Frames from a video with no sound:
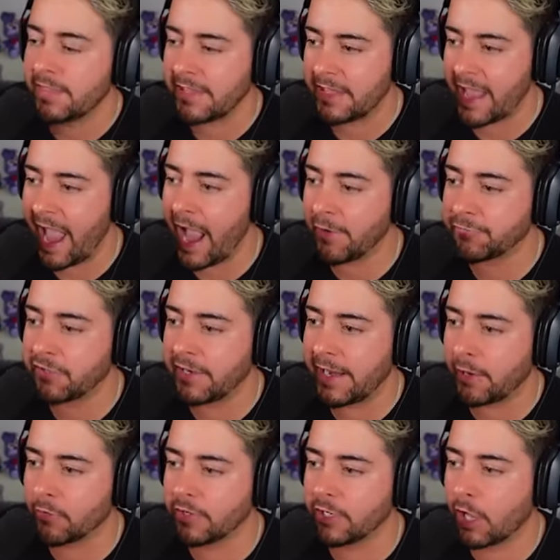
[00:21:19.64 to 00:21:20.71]
the Afton
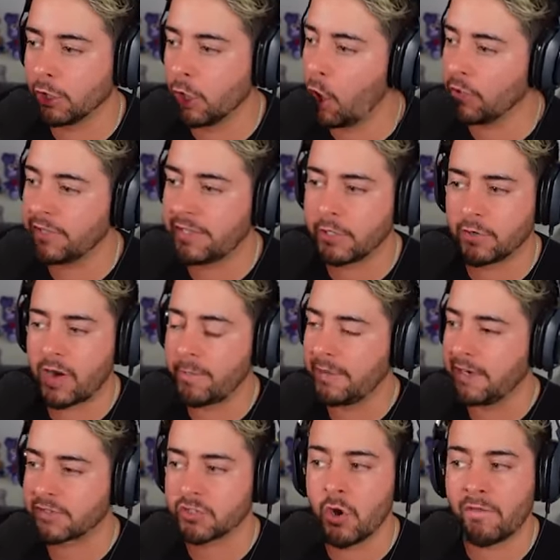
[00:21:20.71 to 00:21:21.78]
area along here. I
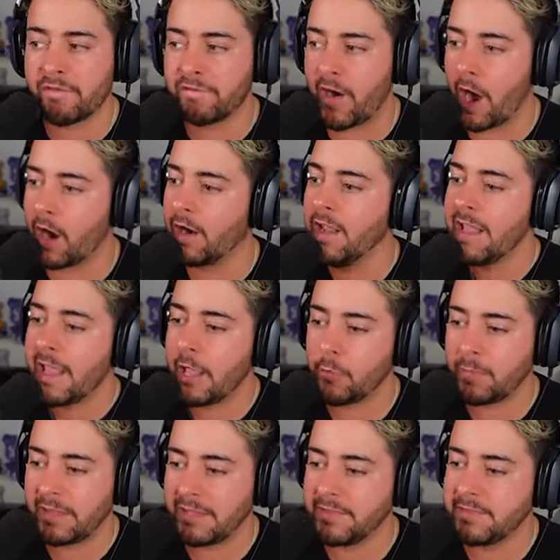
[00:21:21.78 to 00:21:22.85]
mean, it's not far. It
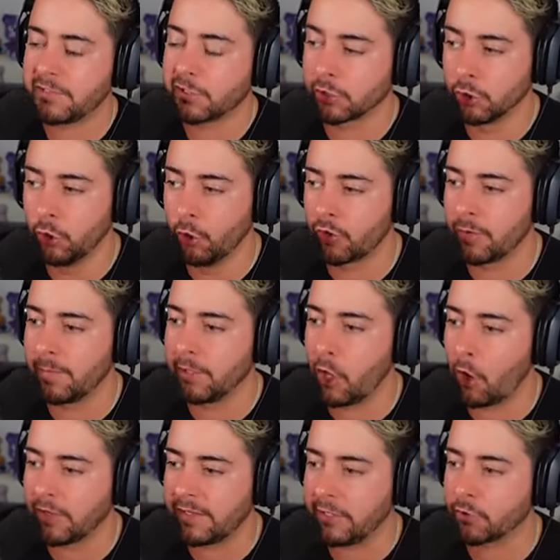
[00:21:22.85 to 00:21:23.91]
would be easy to lure him
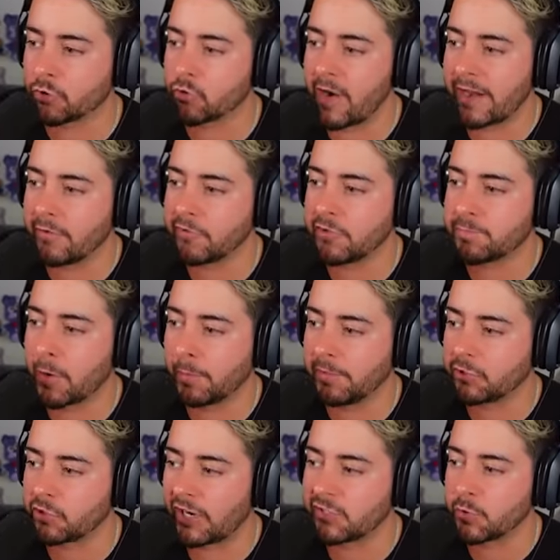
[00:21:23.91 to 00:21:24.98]
along here. Gregory's probably
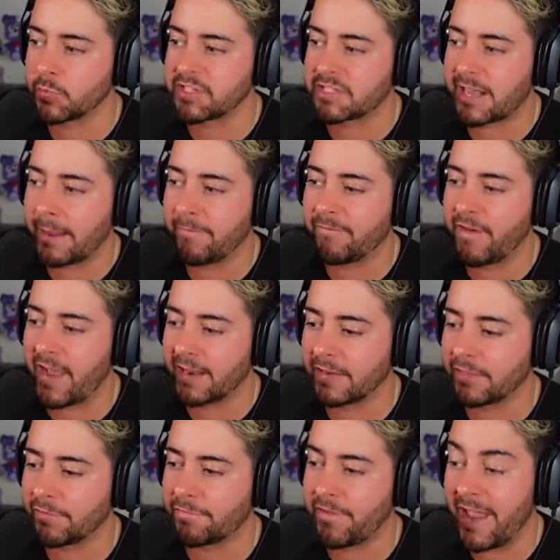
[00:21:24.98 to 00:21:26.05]
tried to escape
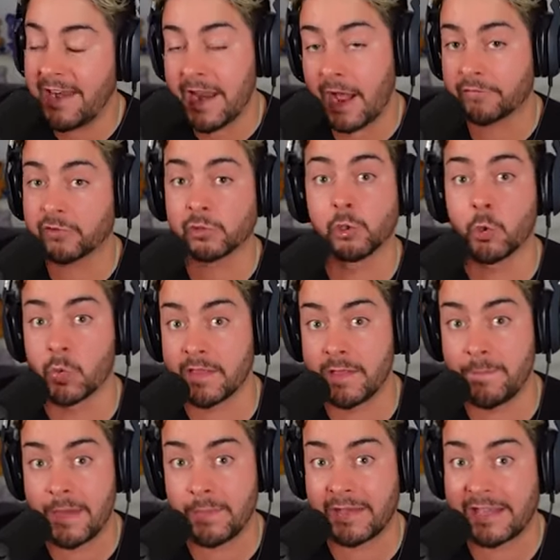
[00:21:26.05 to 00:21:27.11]
via the vent after luring
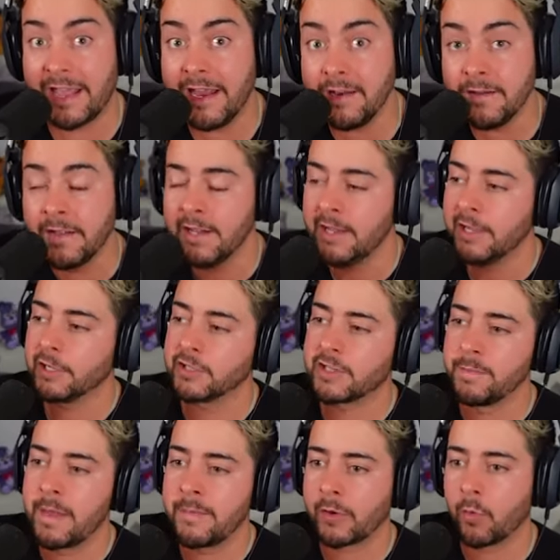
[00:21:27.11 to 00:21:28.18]
the Mimic in, because the
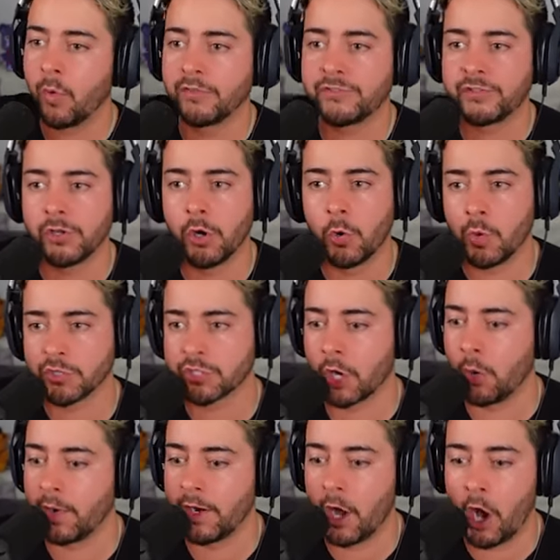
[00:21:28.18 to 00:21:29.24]
Mimic wants to know what's
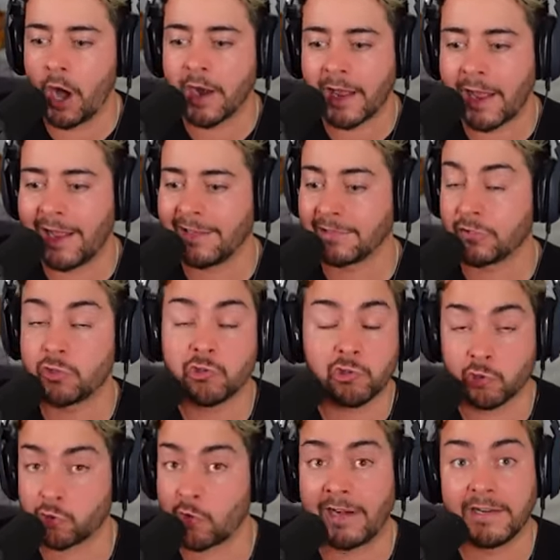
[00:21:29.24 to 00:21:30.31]
going on and
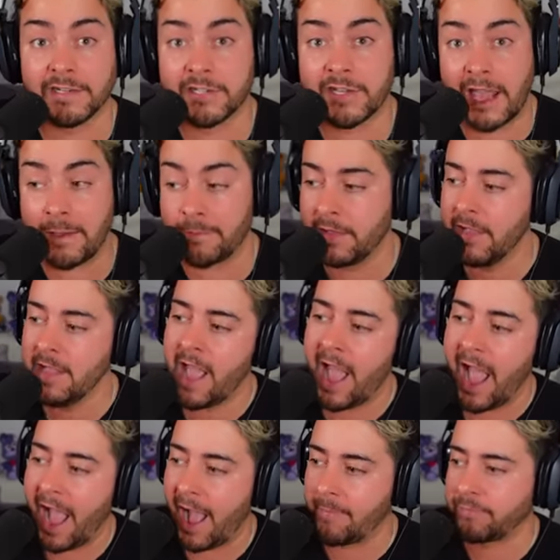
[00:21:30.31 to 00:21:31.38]
to try and escape,
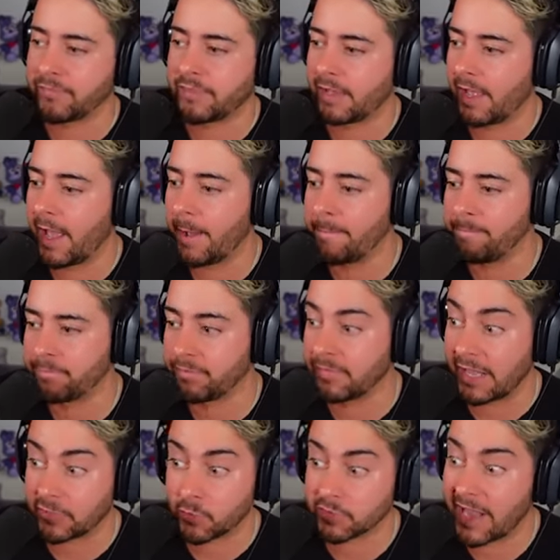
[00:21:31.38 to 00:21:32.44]
and um,
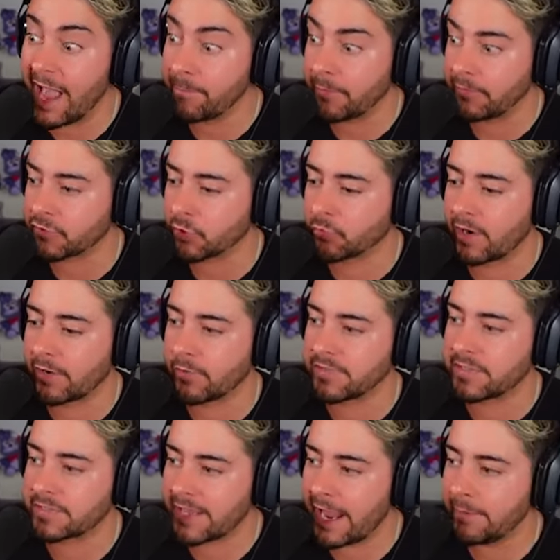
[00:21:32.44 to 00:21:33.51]
that's what's happened. So
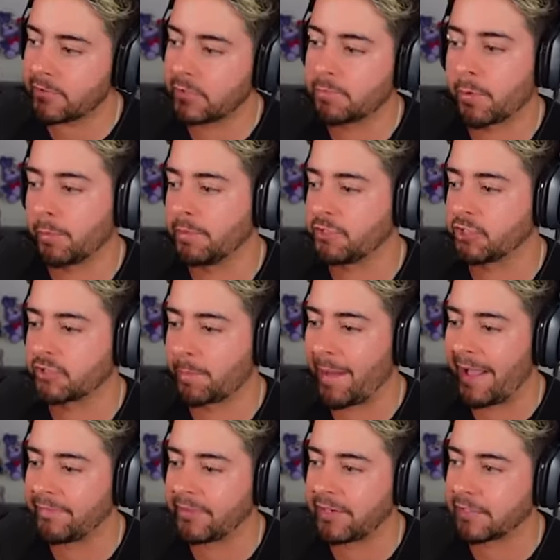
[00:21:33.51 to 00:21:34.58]
Gregory's escaped. He's probably just
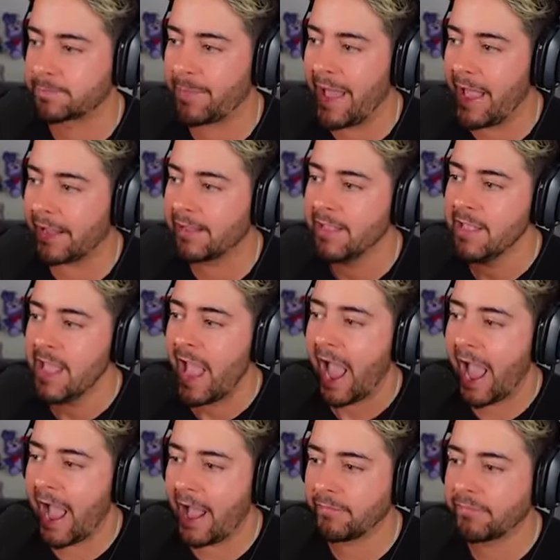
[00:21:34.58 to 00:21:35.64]
abandoned his bag,
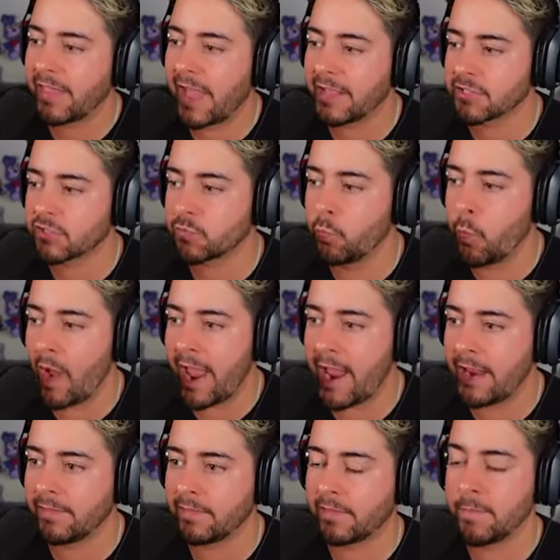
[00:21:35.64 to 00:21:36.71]
and that's
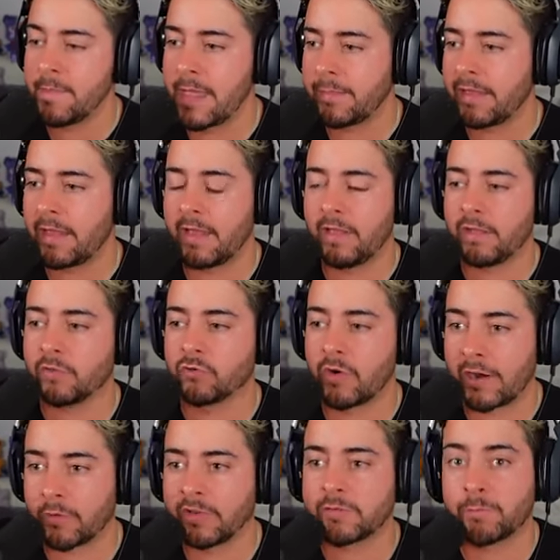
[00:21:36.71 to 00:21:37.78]
when the Mimic, uh,
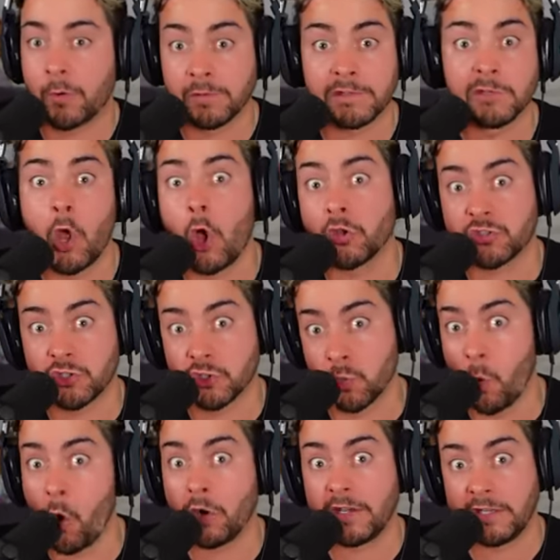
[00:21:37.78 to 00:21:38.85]
Gregory's probably lost his
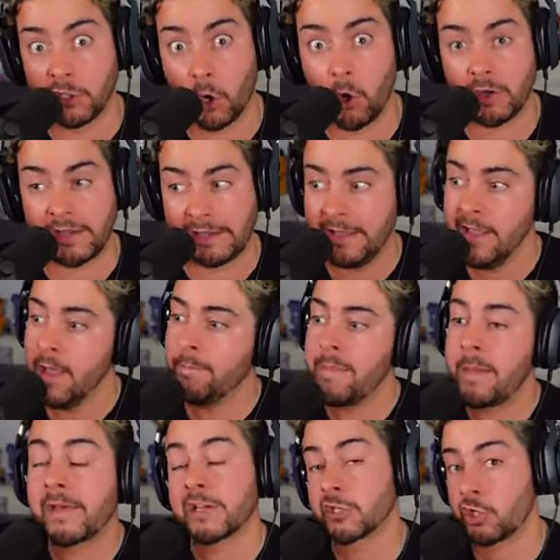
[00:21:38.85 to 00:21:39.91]
walkie-talkie.
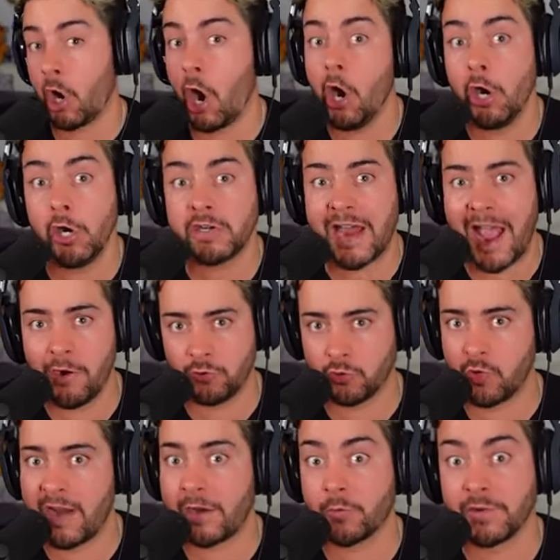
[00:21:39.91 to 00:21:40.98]
Mimic has heard how
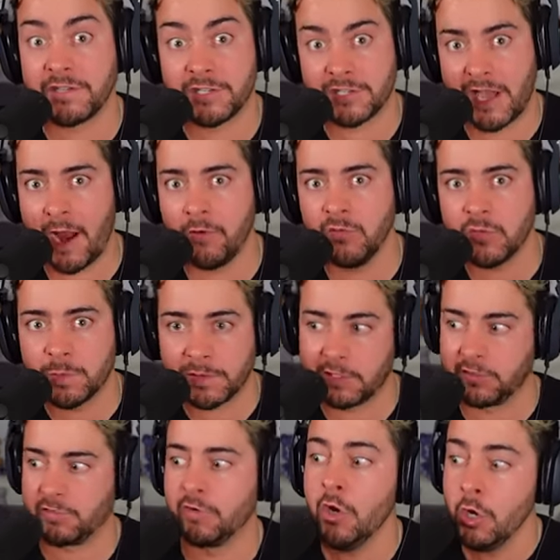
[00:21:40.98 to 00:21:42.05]
Gregory sounds,
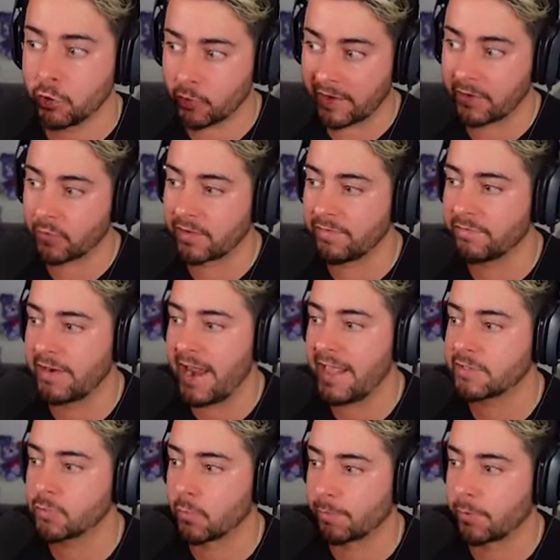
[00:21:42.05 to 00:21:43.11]
because Gregory and
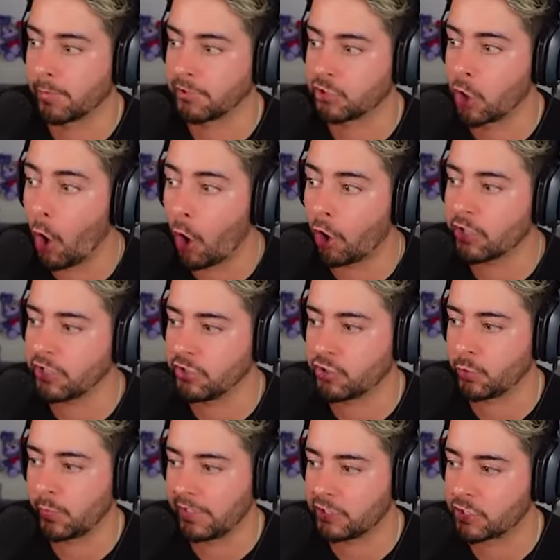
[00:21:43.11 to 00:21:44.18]
Vanessa were probably talking
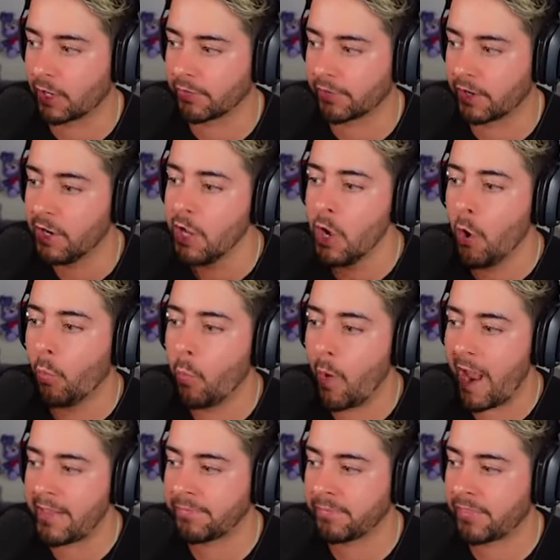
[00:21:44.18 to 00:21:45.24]
to each each other
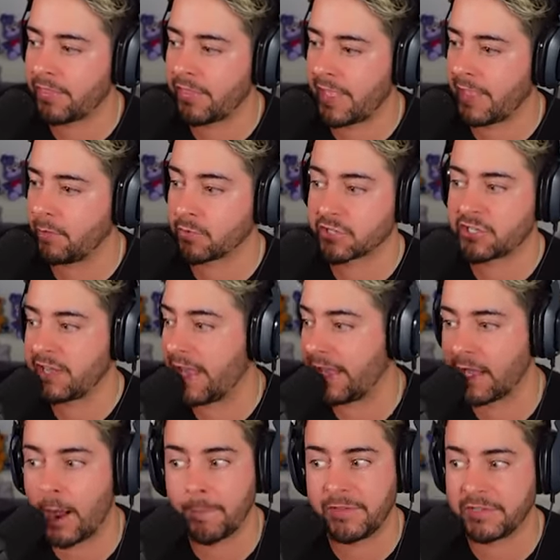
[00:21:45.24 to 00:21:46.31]
when they were
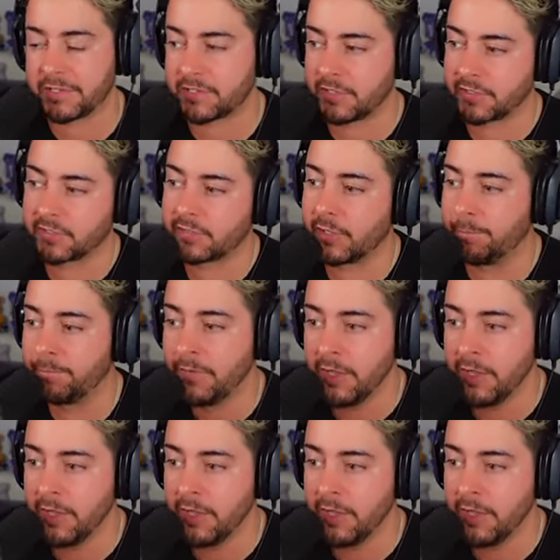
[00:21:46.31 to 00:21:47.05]
setting up this system